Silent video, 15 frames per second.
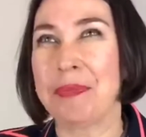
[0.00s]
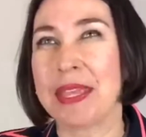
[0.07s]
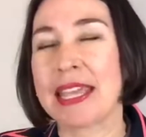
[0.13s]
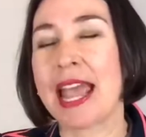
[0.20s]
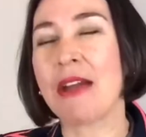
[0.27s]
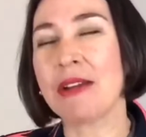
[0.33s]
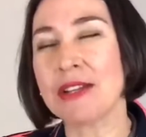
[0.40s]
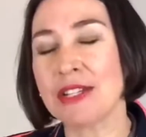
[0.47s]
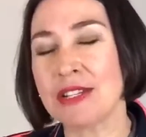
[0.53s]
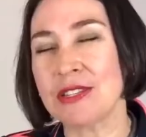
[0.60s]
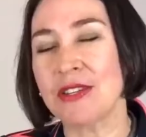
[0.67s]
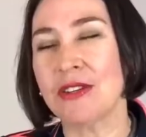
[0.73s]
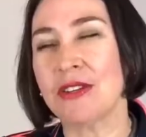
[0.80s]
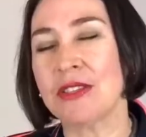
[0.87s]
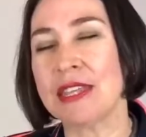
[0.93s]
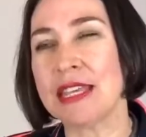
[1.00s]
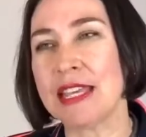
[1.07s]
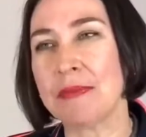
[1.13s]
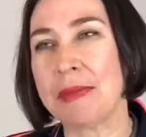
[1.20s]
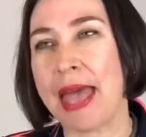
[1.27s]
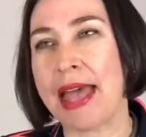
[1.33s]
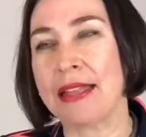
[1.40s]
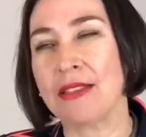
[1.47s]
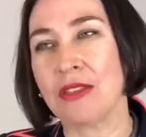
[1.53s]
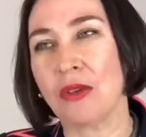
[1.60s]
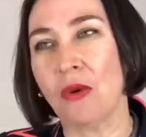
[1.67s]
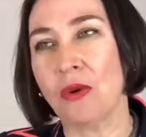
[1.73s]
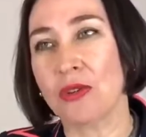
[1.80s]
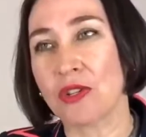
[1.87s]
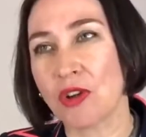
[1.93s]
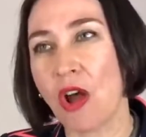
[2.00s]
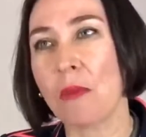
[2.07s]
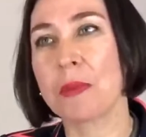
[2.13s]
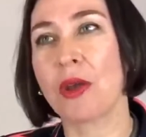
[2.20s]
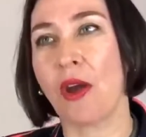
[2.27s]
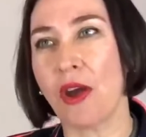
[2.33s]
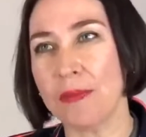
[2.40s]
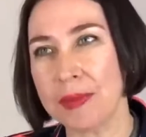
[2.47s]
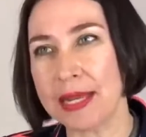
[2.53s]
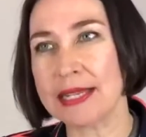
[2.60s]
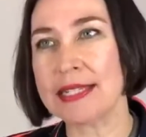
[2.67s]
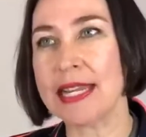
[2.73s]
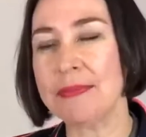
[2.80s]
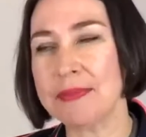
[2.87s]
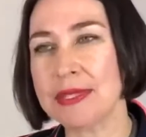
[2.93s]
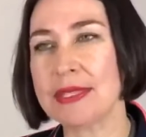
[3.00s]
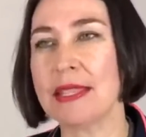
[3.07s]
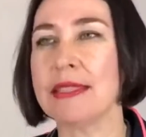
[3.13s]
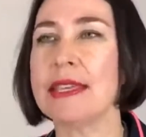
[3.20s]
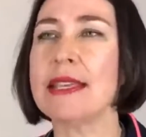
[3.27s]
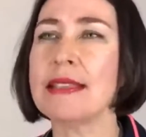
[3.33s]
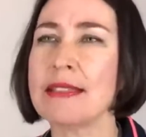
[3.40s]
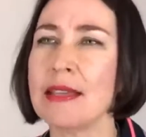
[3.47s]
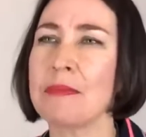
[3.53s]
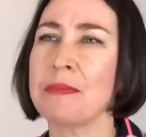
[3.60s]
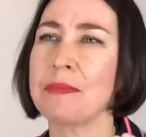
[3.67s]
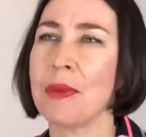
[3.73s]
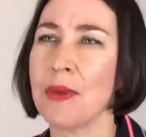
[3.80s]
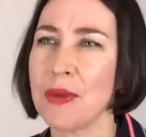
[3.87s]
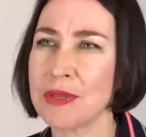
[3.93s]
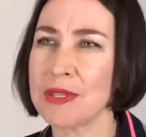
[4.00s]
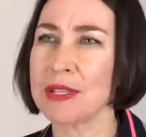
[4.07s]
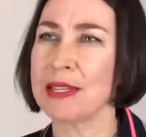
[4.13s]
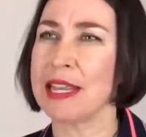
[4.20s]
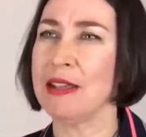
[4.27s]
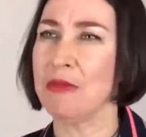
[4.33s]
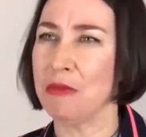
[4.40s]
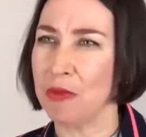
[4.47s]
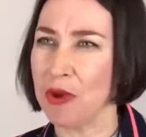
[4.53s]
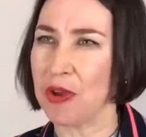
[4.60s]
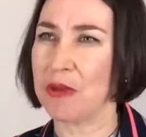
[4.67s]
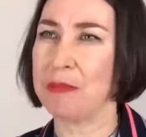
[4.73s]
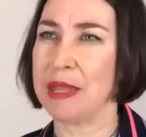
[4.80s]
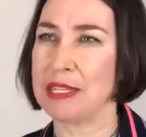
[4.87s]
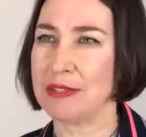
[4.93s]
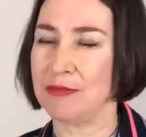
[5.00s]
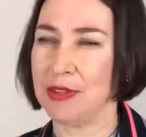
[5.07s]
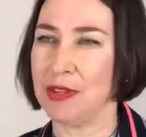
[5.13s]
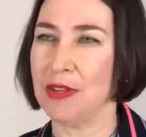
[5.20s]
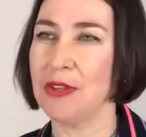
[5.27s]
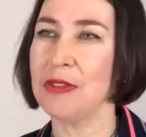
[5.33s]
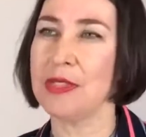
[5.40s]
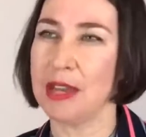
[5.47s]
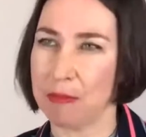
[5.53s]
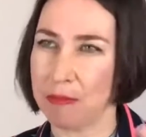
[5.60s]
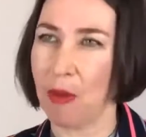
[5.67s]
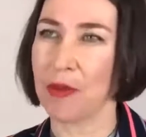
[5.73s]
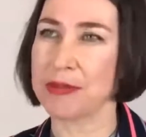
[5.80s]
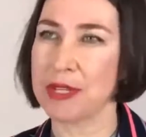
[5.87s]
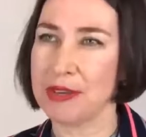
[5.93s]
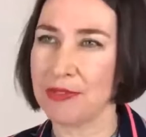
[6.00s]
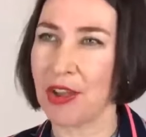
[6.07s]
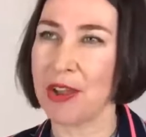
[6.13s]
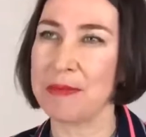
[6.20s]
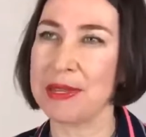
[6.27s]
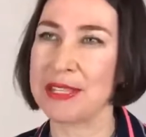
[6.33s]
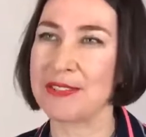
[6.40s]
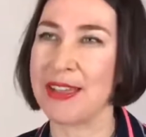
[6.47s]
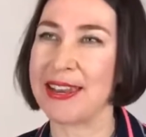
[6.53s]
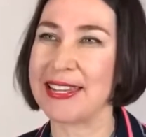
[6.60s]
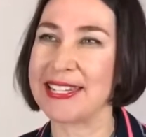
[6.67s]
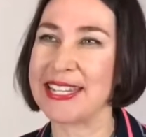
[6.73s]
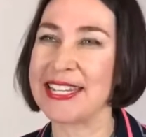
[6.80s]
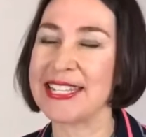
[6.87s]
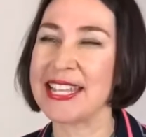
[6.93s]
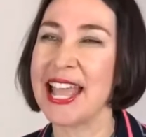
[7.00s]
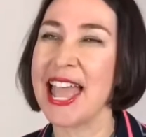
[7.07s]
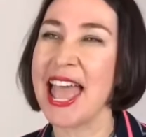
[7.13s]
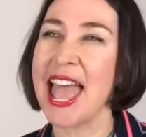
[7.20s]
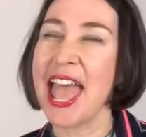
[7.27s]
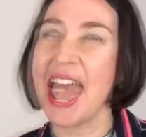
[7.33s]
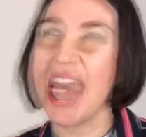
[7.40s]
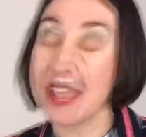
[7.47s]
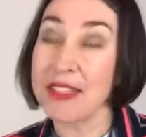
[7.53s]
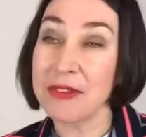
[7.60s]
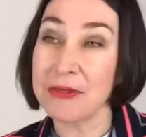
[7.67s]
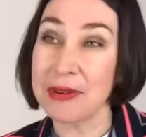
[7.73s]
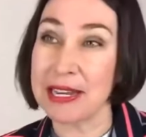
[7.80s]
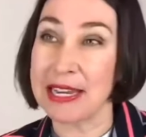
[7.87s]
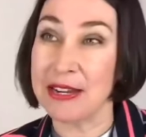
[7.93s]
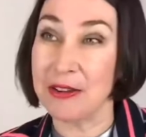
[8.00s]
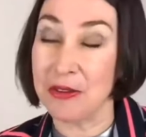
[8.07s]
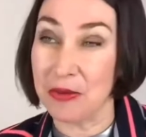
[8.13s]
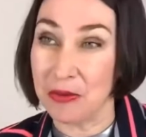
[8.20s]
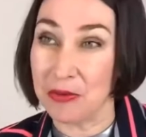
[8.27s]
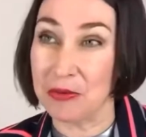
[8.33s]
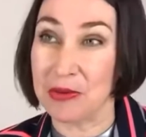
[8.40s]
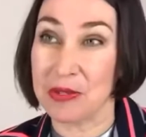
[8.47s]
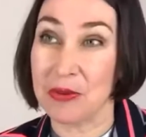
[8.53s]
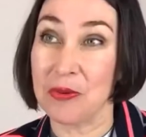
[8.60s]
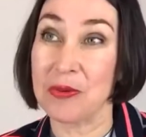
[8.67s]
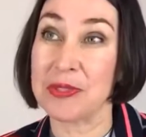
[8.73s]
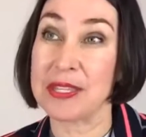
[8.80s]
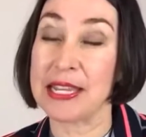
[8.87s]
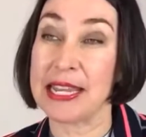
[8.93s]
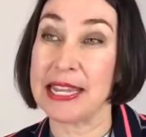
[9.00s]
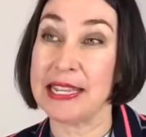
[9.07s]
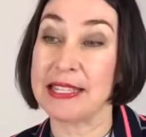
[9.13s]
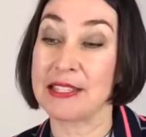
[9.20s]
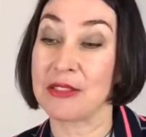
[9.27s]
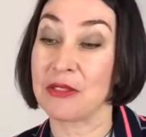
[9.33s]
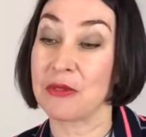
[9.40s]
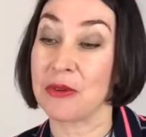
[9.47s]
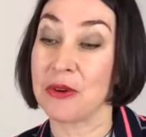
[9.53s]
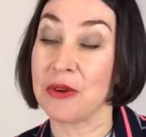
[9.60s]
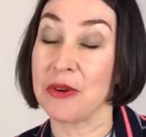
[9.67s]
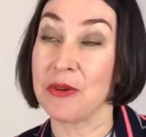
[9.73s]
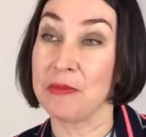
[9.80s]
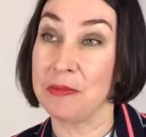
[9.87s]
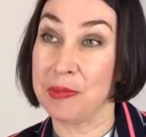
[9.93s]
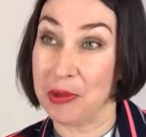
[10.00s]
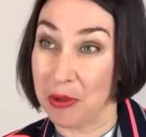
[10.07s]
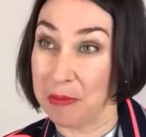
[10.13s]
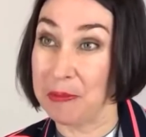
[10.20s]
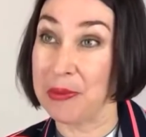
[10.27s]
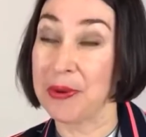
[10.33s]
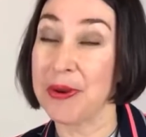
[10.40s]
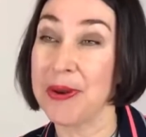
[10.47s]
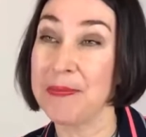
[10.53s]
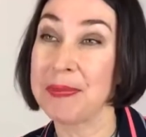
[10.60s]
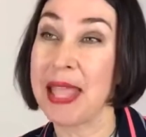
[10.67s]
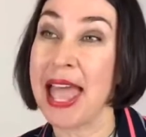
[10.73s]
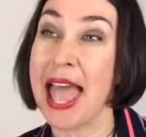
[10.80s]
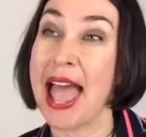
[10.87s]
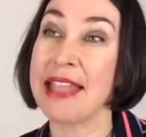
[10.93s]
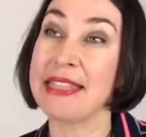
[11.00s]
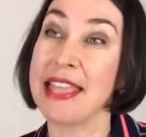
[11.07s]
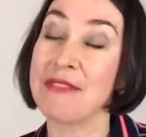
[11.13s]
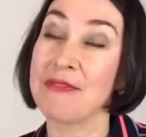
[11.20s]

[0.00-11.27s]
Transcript: encourages you to think about your top coping tips, the things that personally work best for you, that are positive coping strategies. Another really good resource is through Beyond Blue, and